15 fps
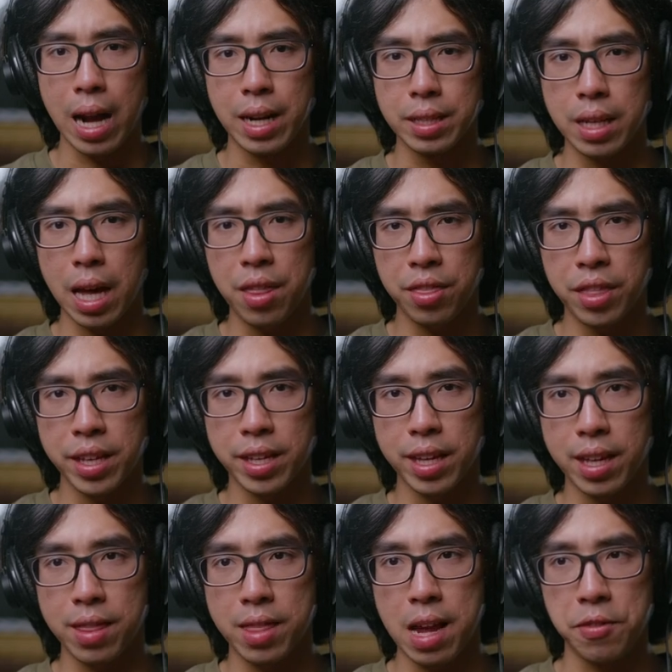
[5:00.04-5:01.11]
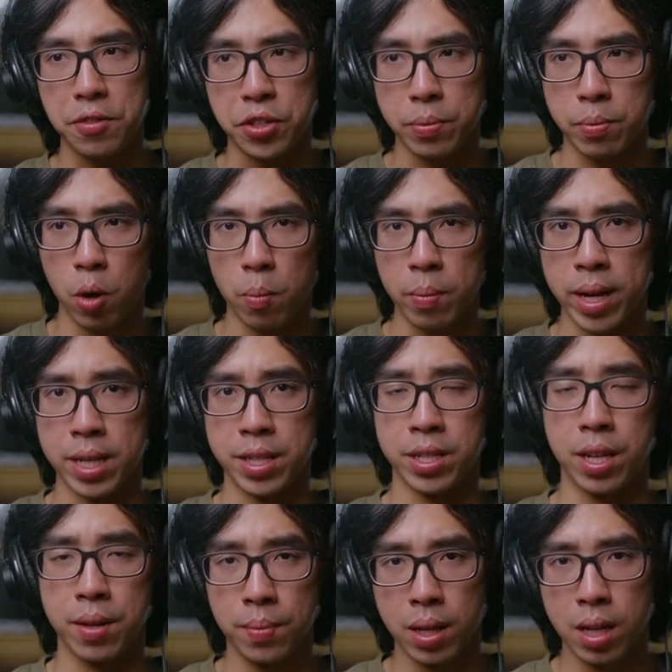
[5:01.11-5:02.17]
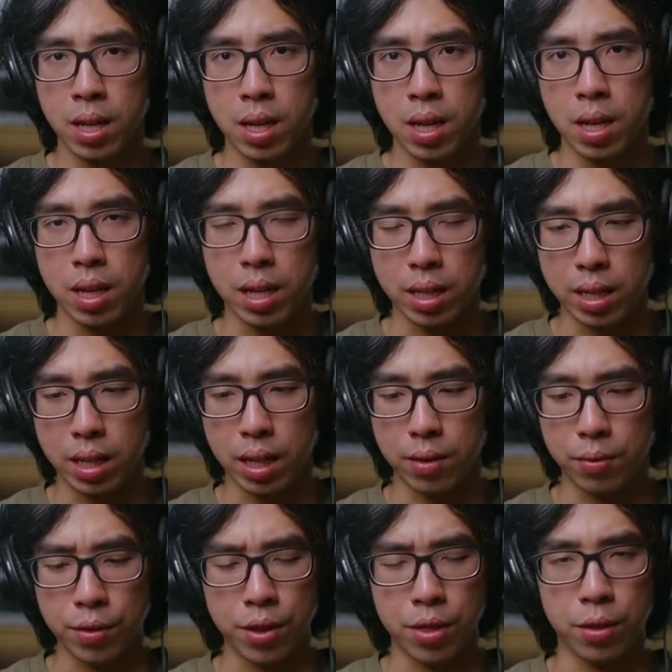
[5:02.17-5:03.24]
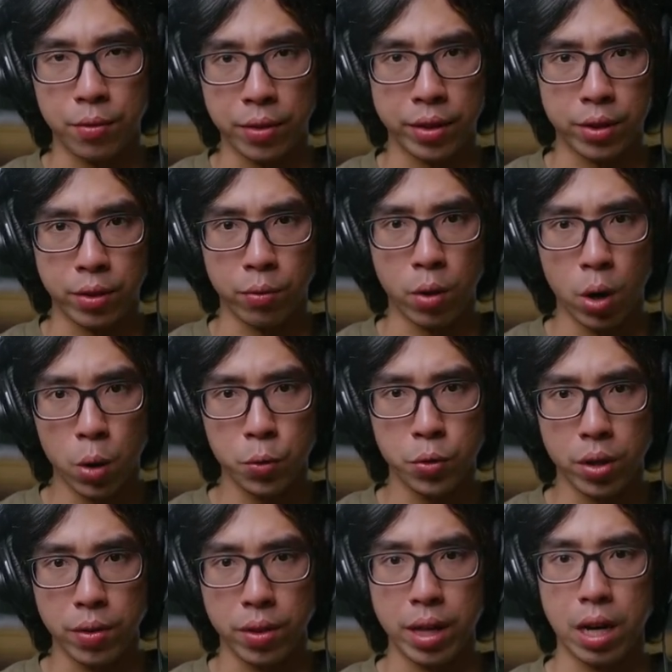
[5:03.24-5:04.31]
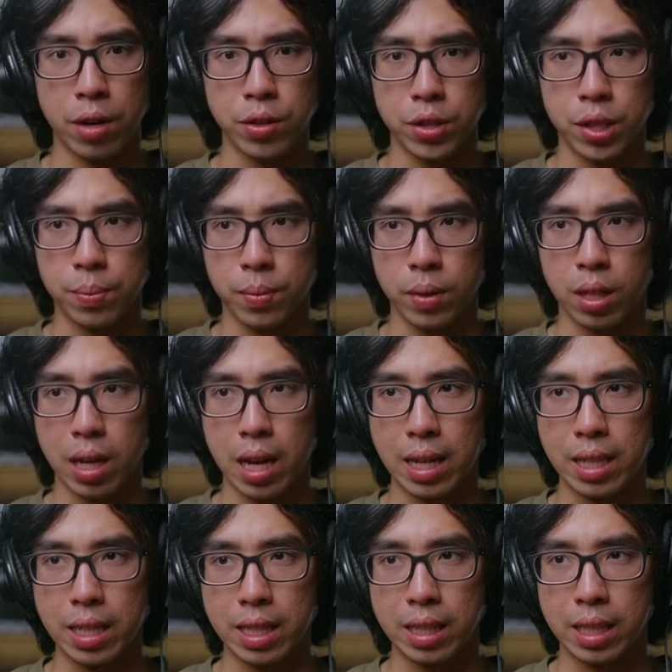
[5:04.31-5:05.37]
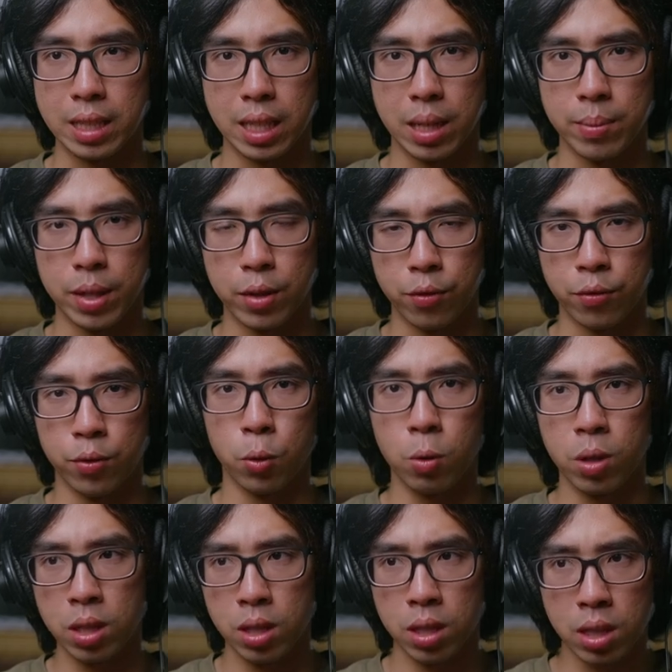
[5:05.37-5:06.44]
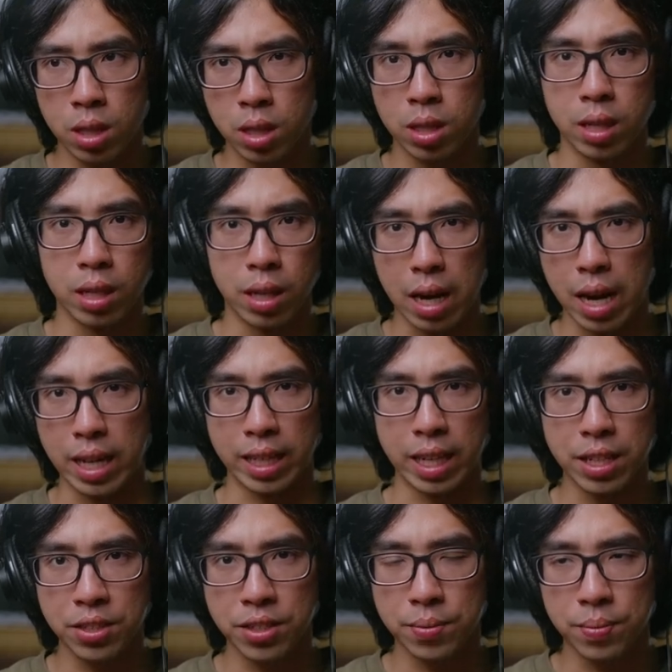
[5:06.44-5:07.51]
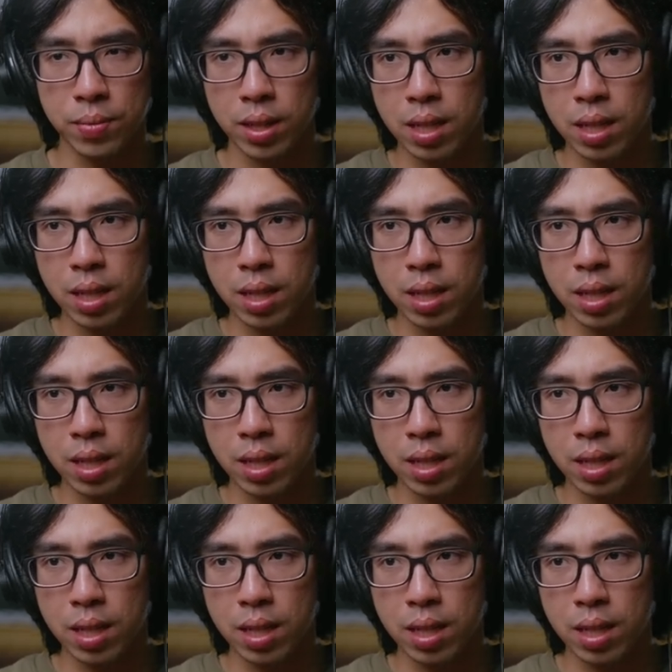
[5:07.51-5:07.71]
I think there is more bass with the Rode. It's a bit fuller, I guess.